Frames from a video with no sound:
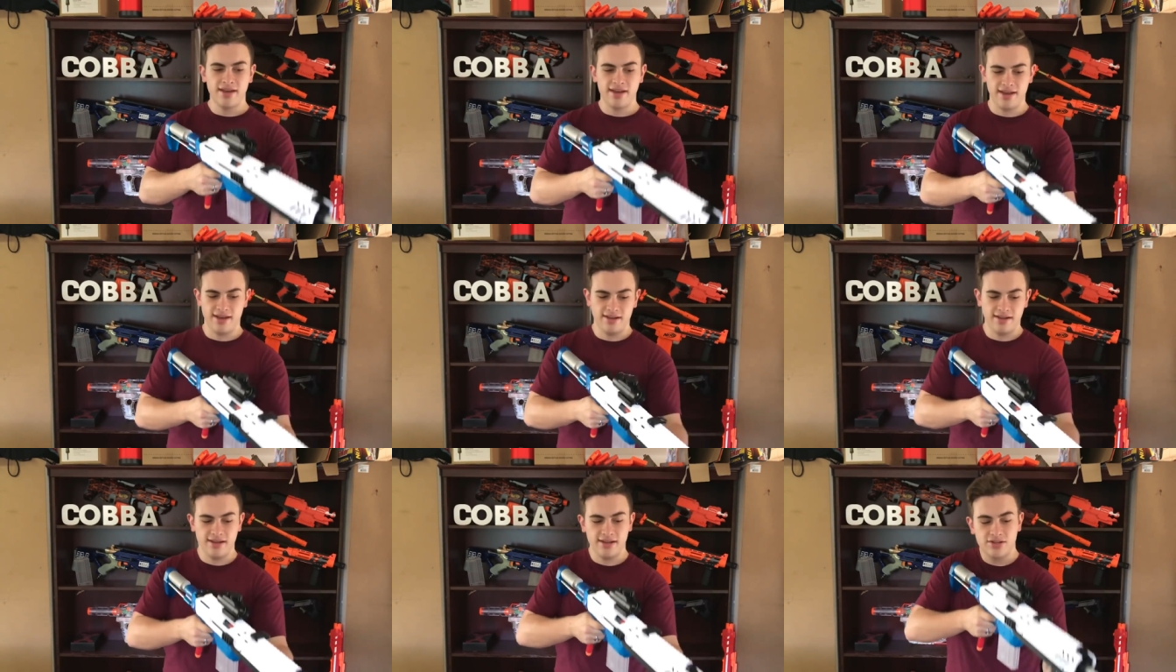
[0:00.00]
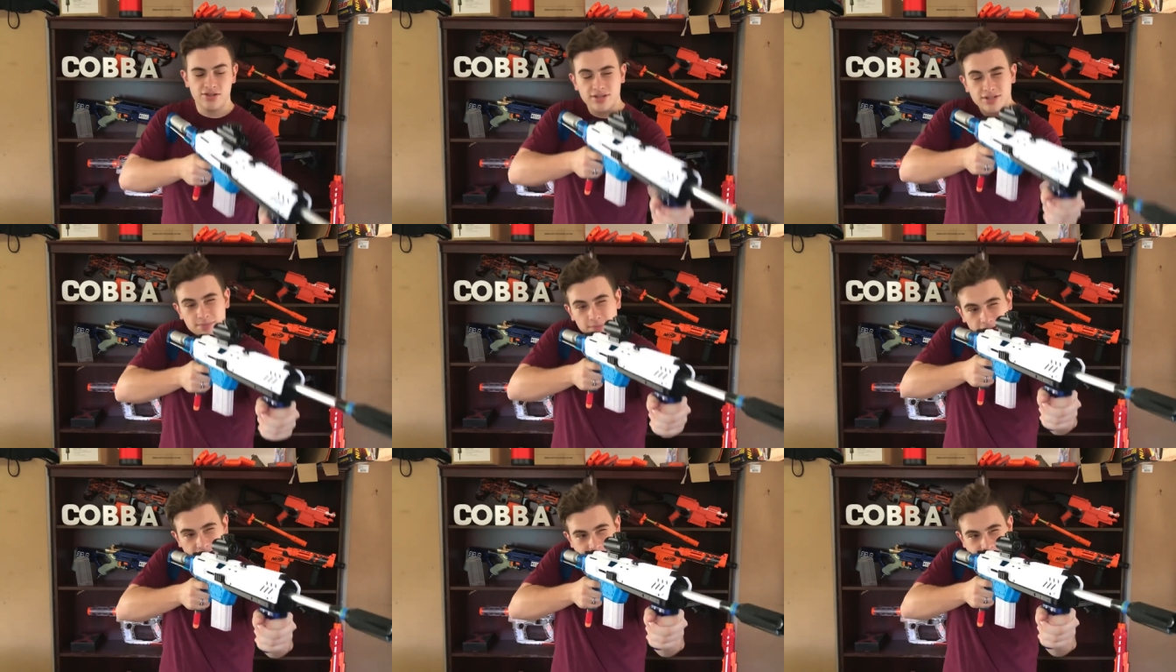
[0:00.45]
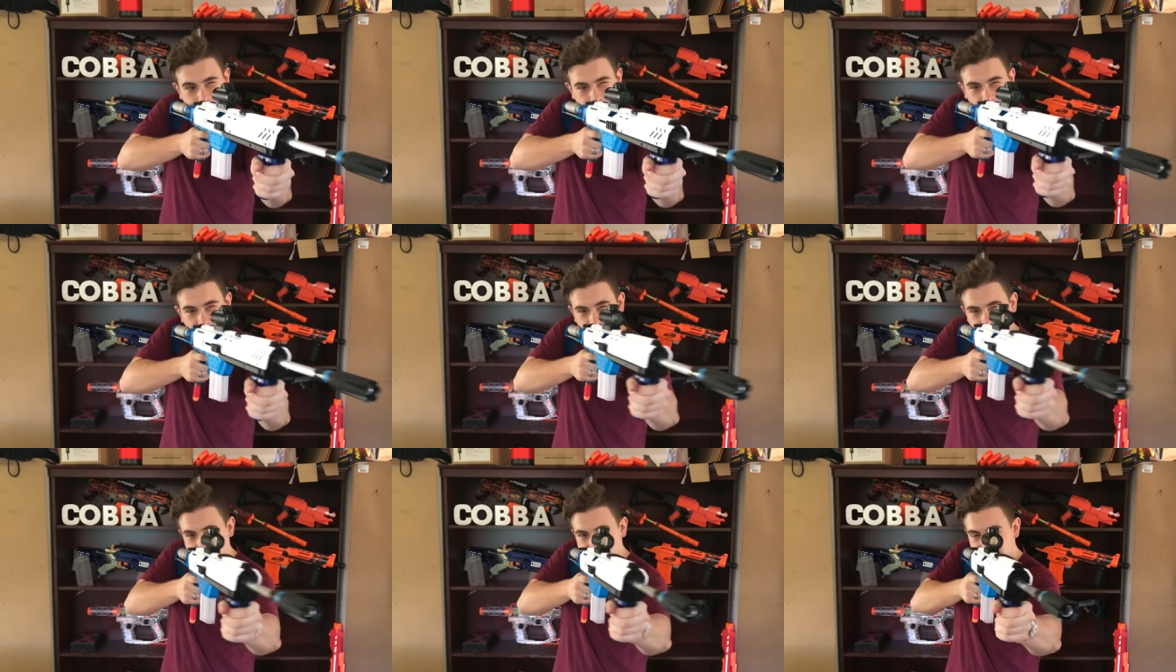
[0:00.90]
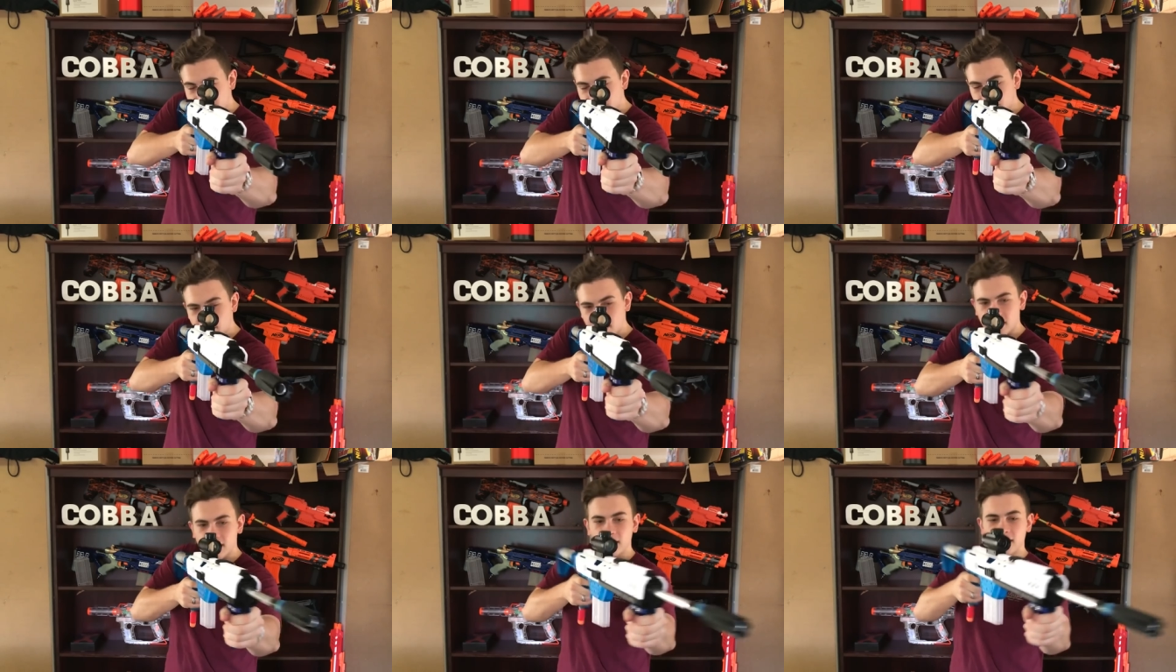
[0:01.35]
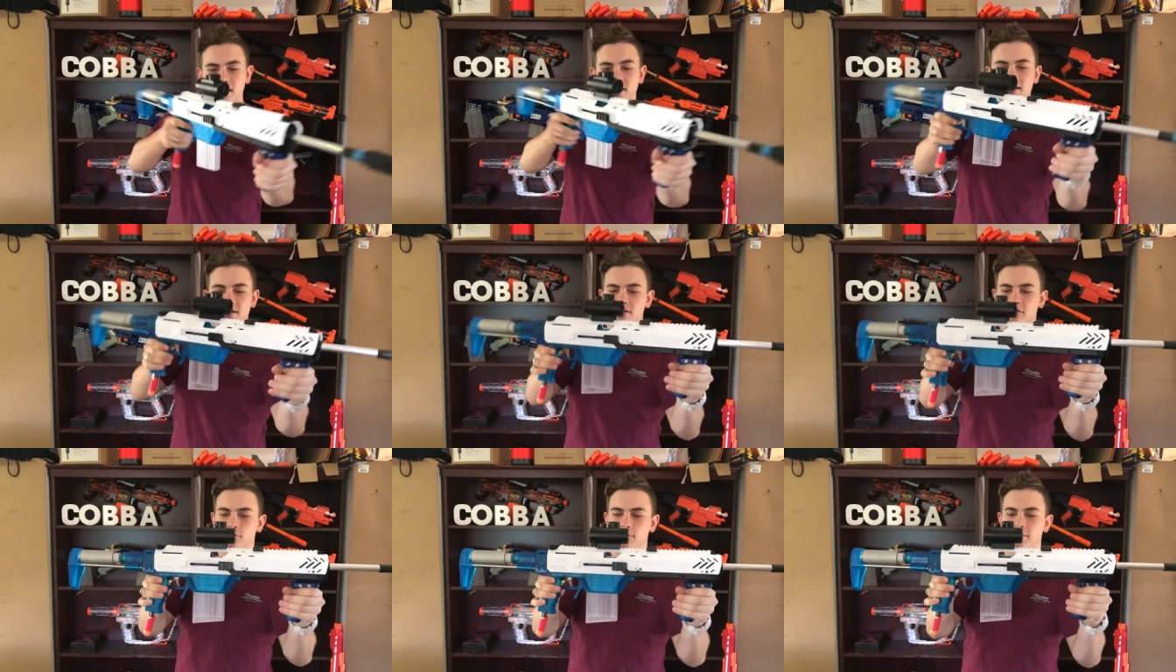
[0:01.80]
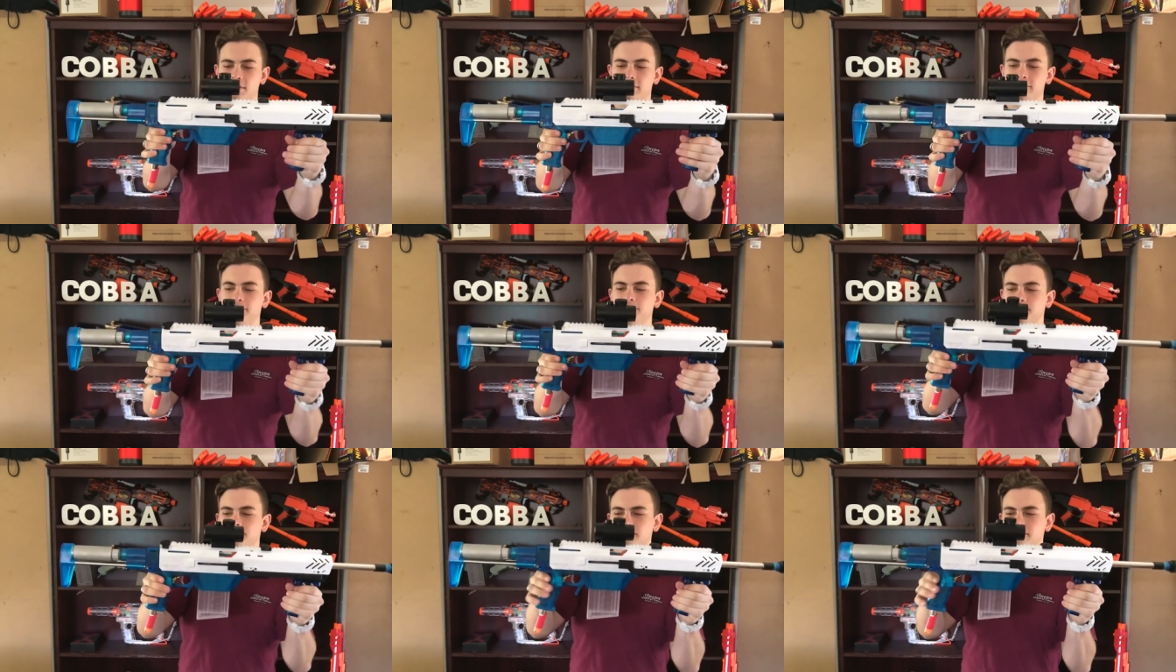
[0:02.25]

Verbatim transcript: and it just makes the blaster look a little bit,